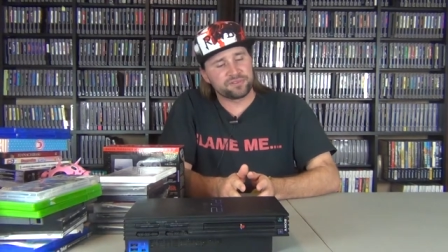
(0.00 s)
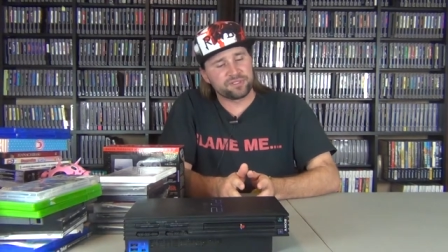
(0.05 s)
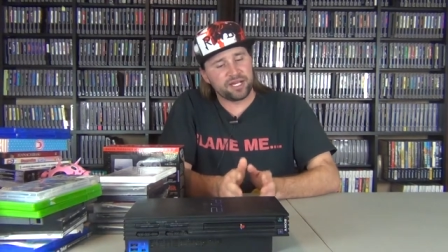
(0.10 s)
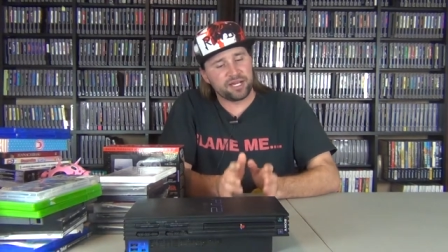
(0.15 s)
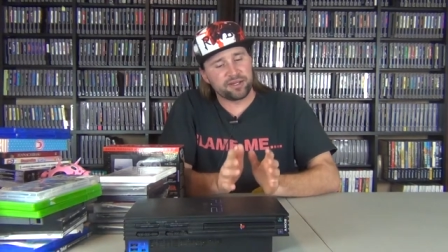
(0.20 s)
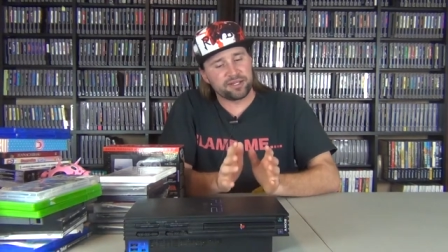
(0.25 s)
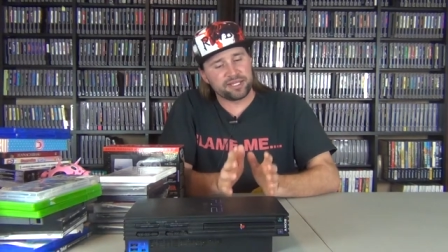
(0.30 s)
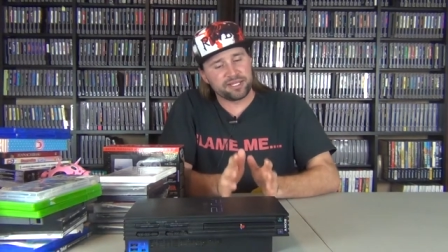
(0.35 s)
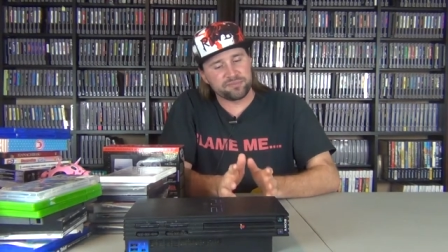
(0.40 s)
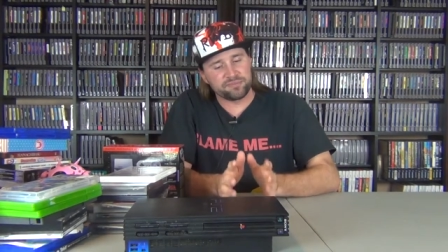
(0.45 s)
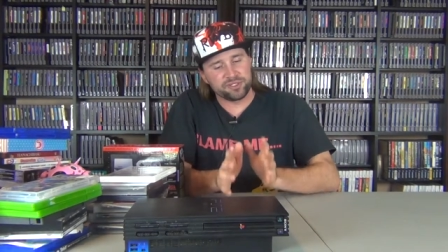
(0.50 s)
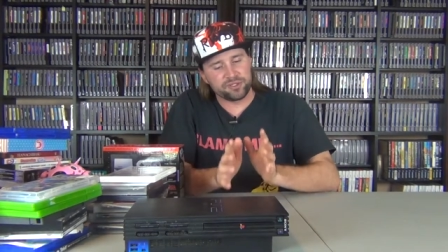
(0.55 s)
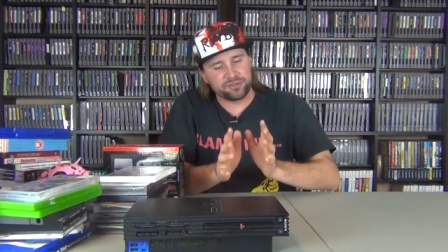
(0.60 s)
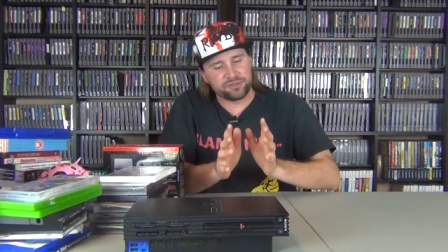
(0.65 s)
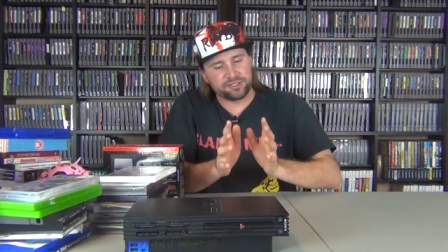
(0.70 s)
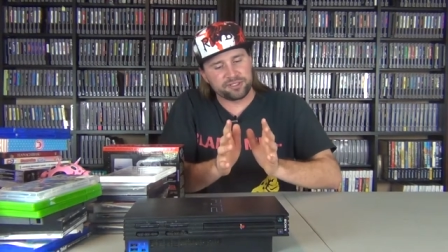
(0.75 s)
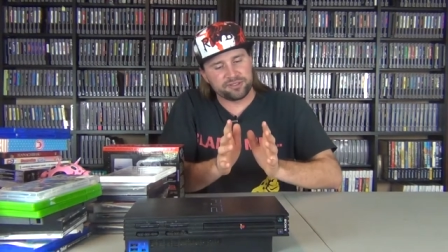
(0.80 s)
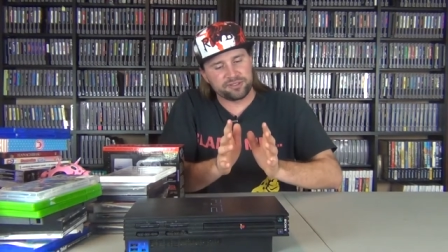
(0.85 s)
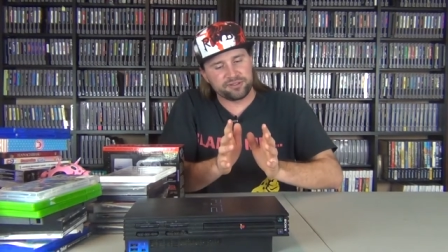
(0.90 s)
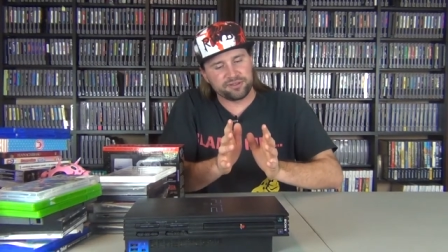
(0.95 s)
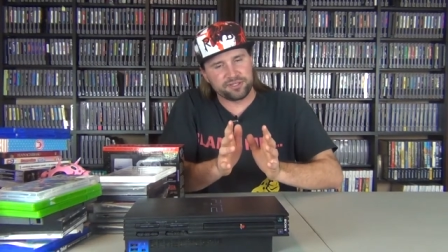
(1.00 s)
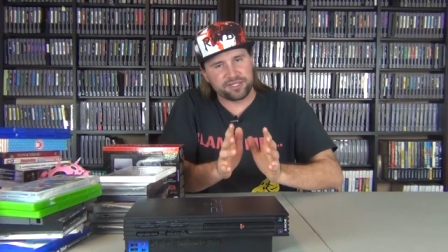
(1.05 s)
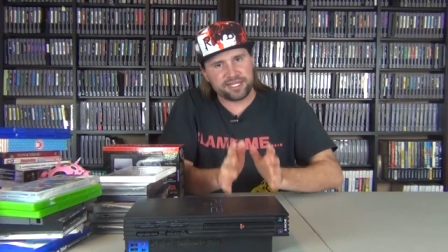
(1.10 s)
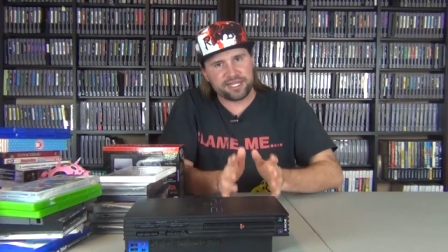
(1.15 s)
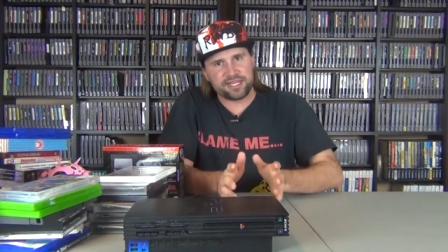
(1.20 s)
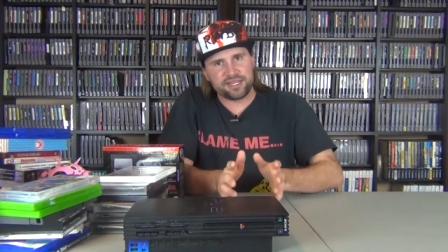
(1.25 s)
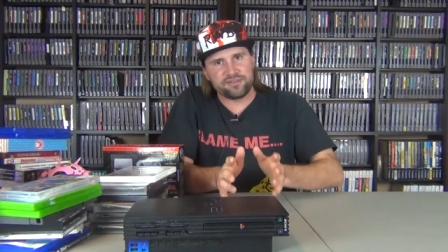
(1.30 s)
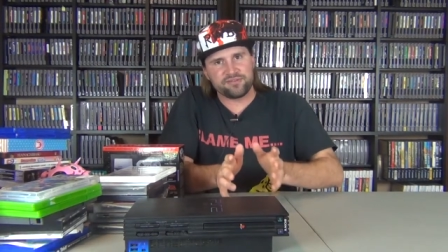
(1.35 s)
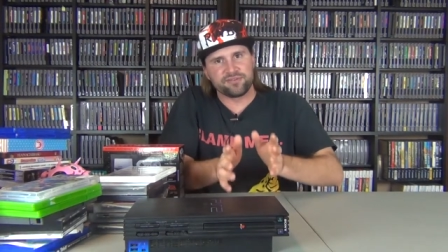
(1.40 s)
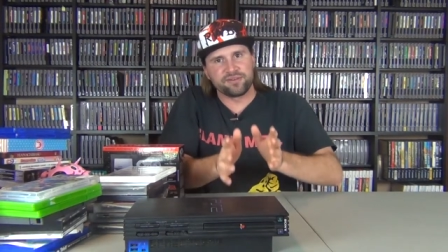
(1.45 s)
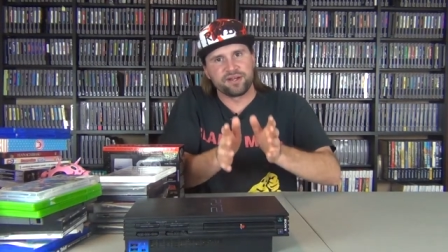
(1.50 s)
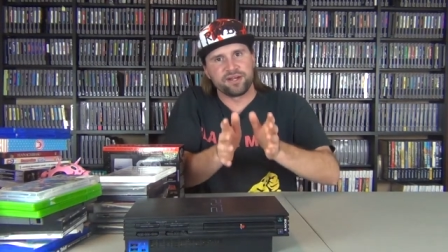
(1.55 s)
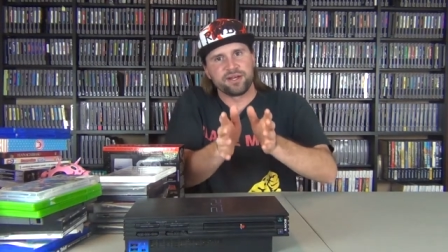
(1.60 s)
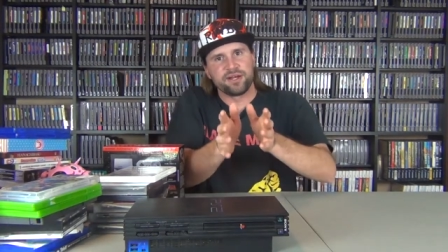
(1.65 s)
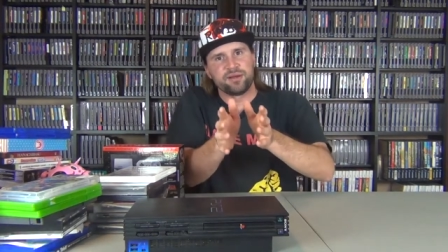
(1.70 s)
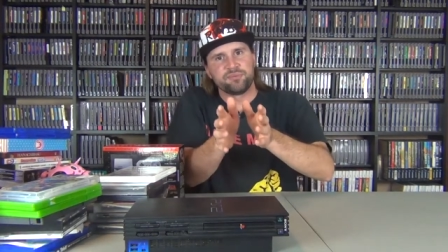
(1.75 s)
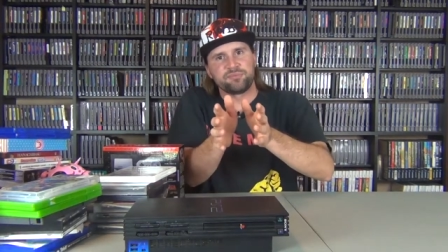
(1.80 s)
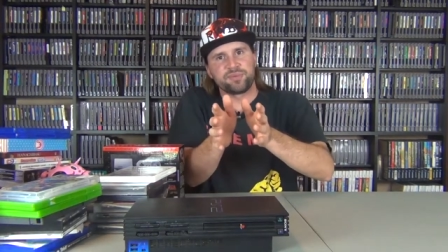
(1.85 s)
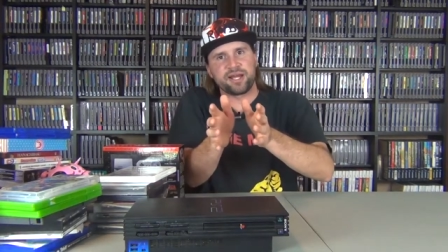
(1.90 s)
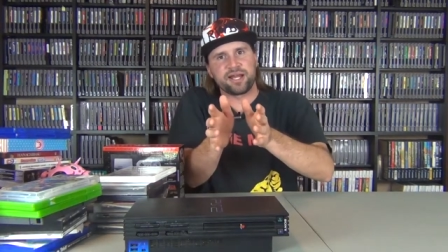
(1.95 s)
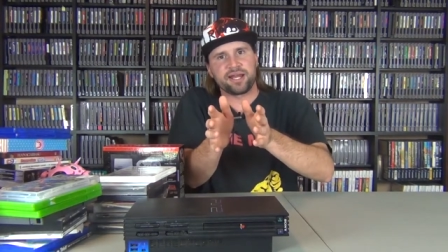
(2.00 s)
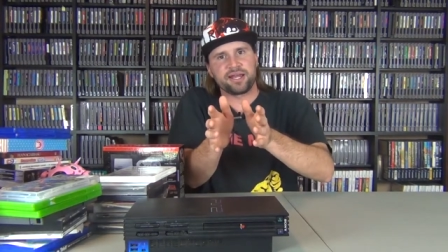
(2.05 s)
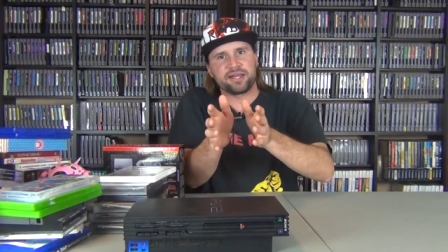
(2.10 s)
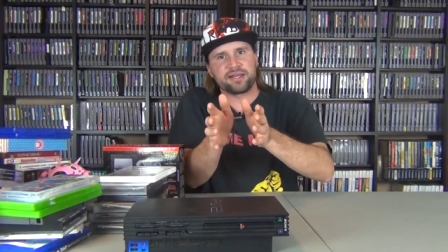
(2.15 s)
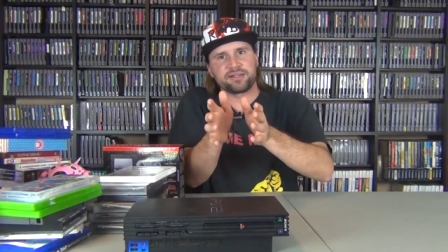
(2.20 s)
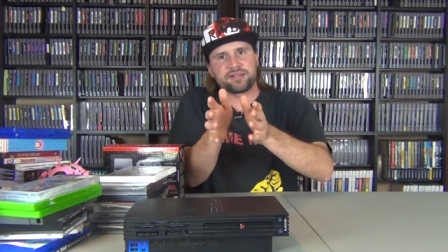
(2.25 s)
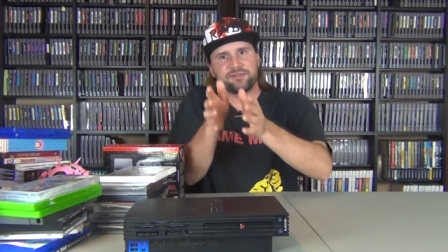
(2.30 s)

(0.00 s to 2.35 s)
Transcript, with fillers: to leave my